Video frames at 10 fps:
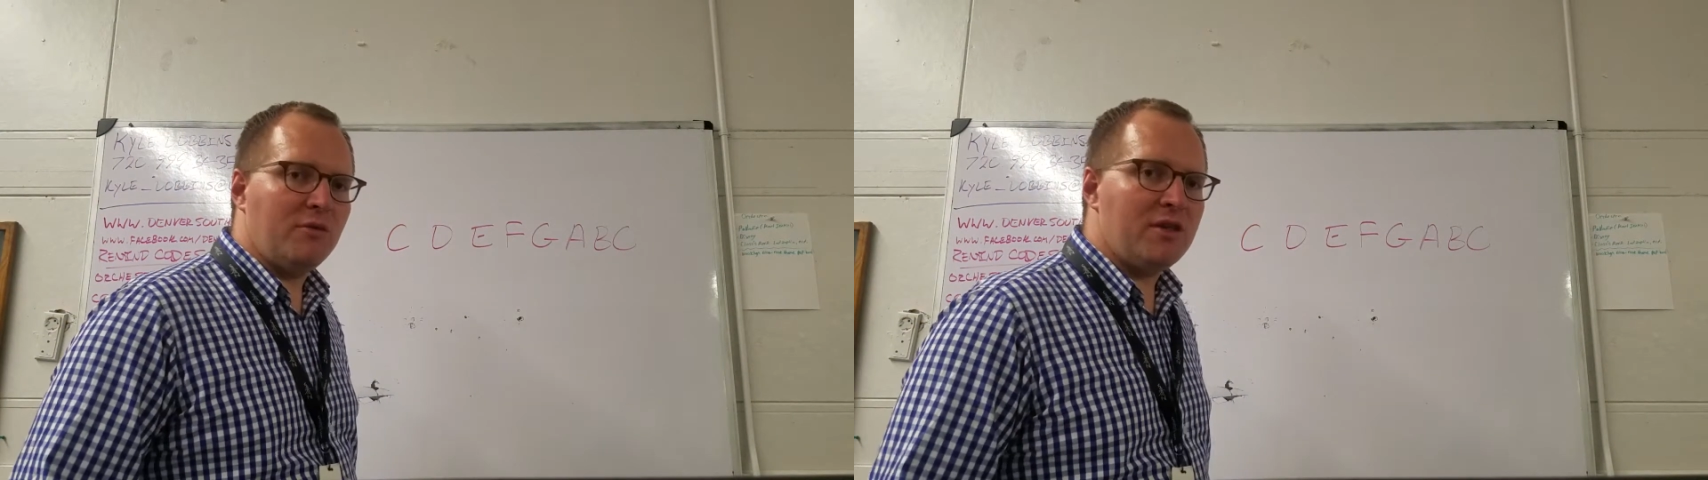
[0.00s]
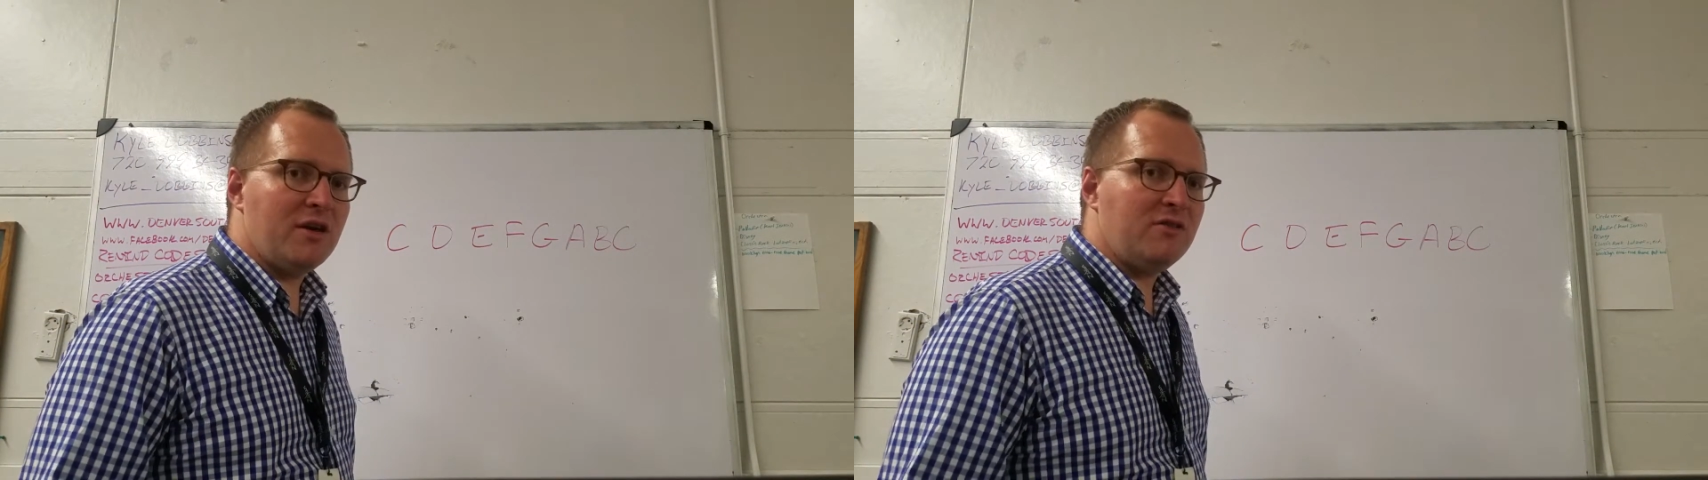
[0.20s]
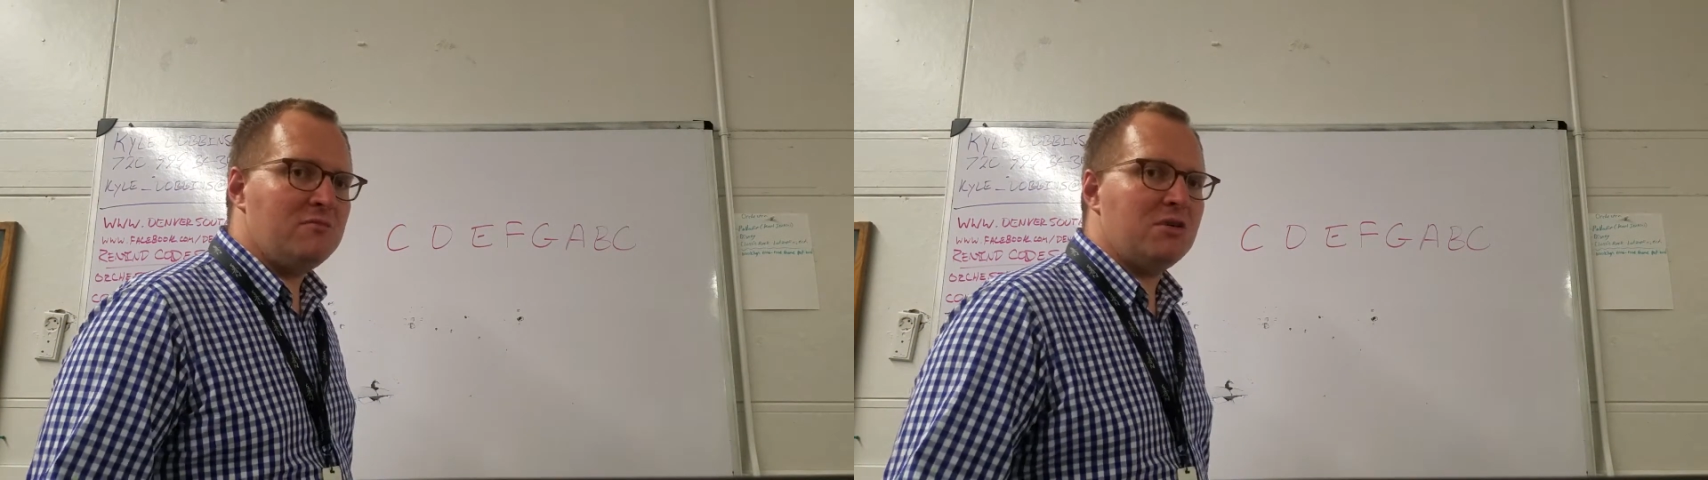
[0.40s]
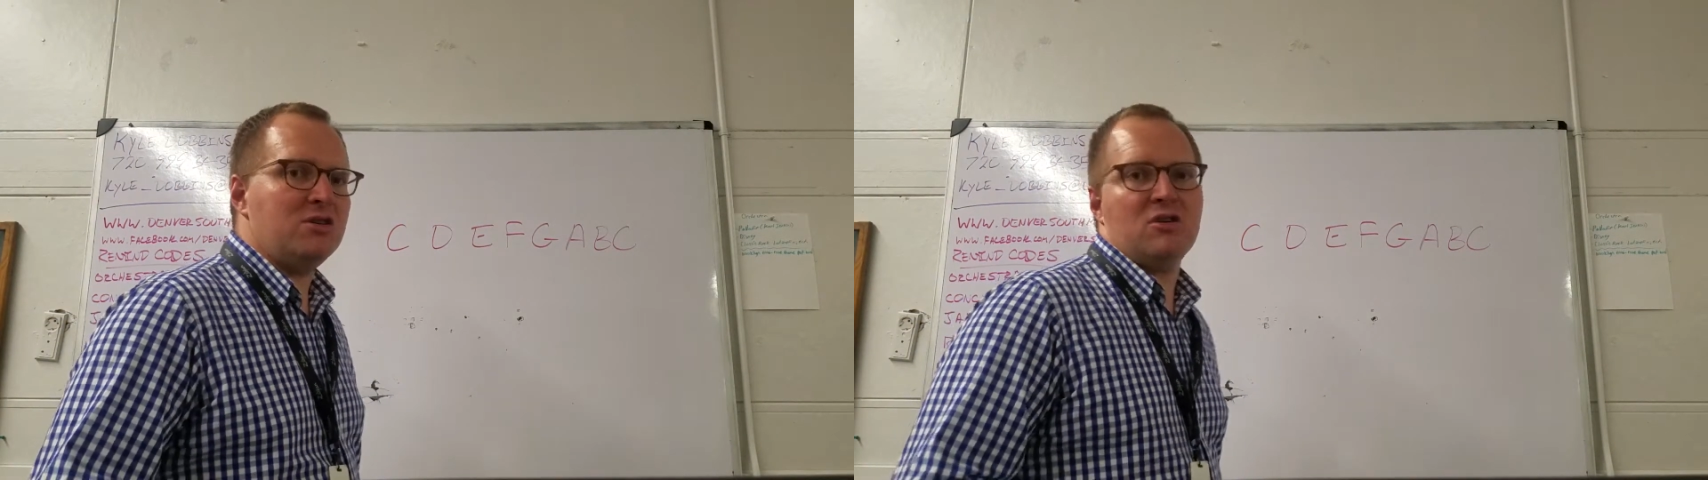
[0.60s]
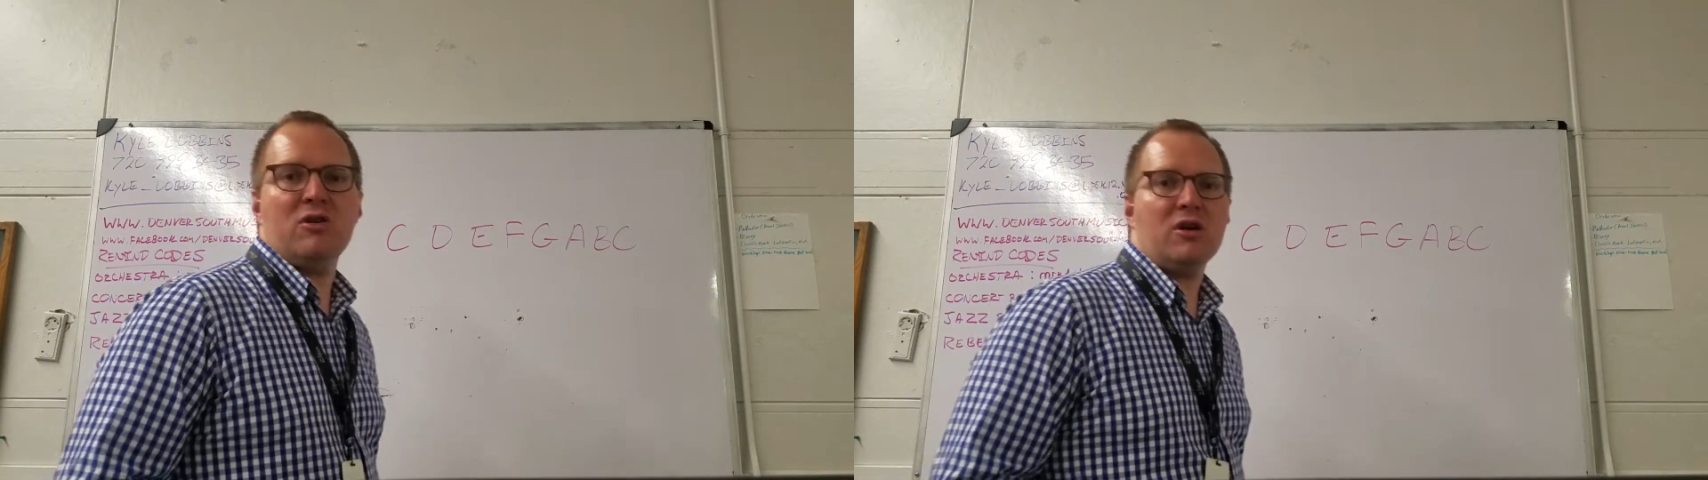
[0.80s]
with this and be
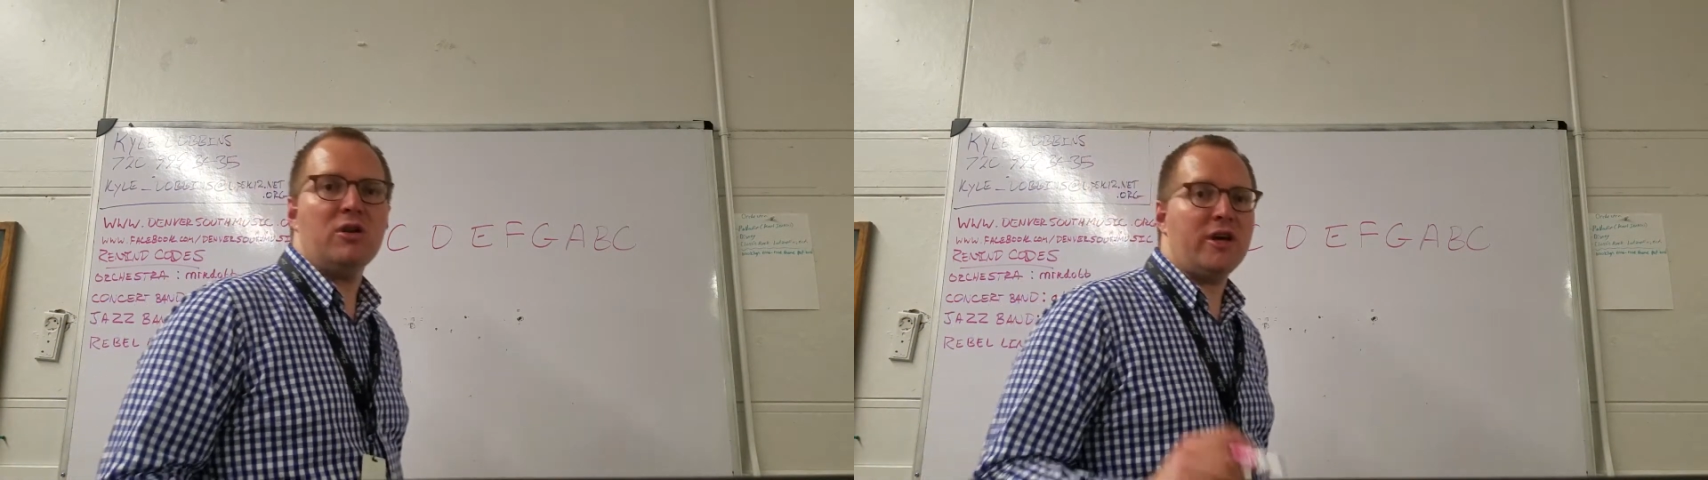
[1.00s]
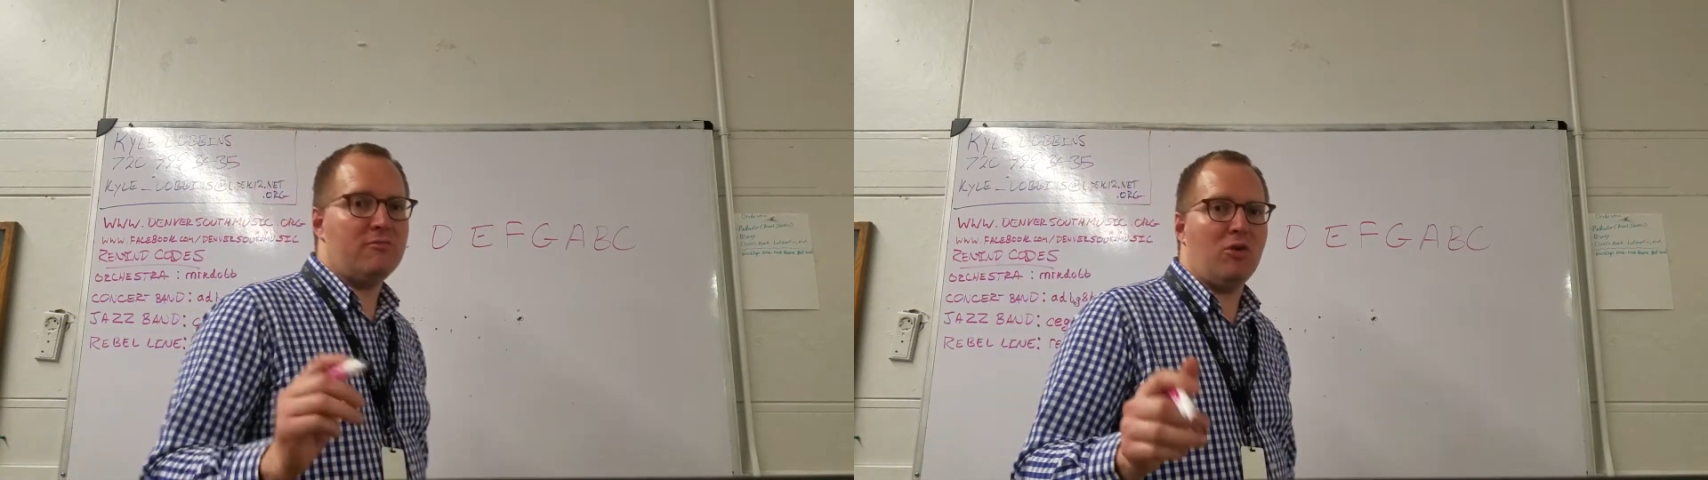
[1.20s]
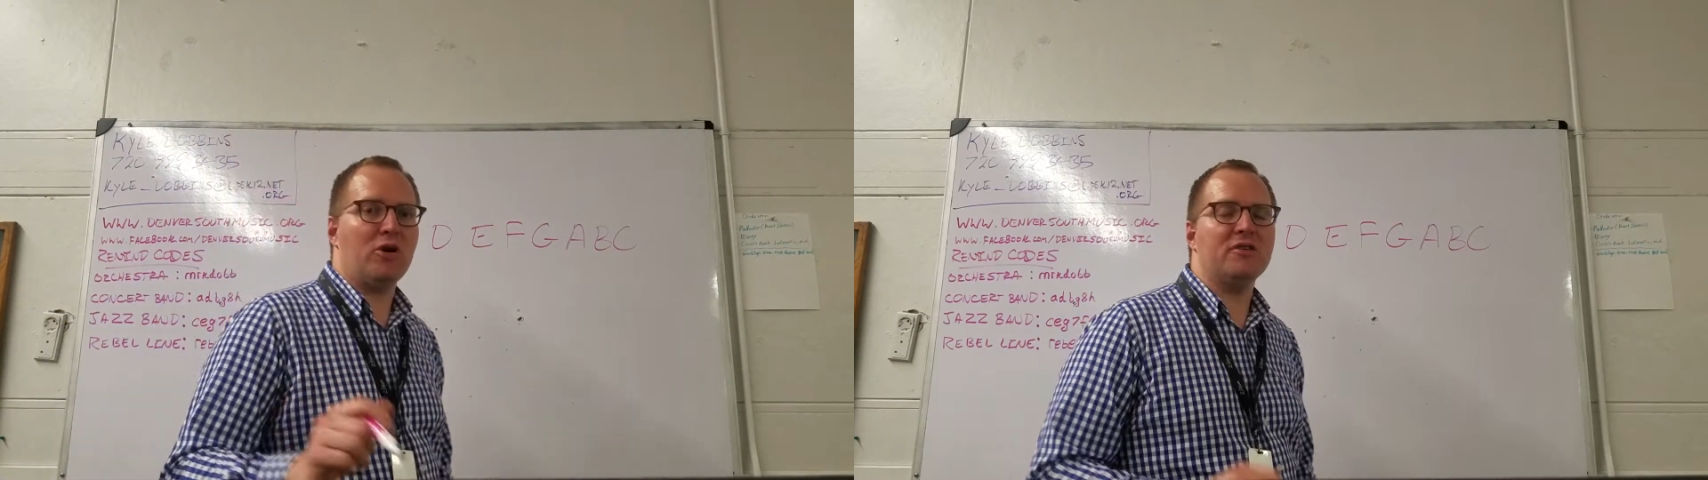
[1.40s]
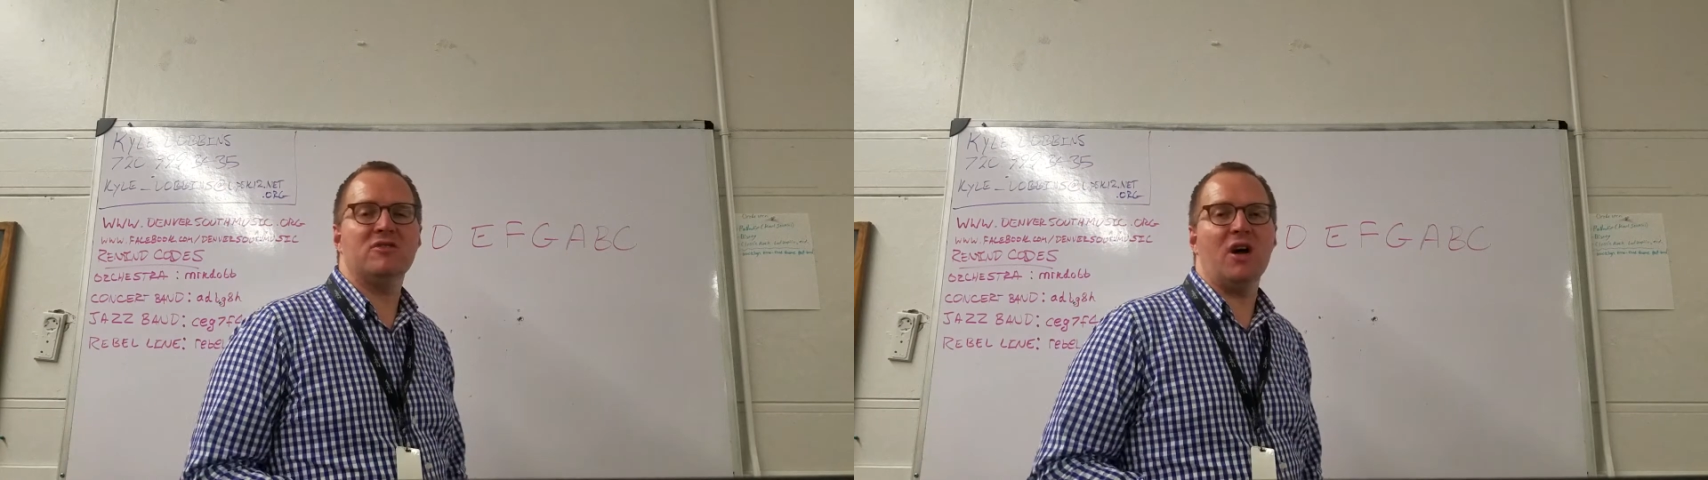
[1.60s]
sure to click Mark as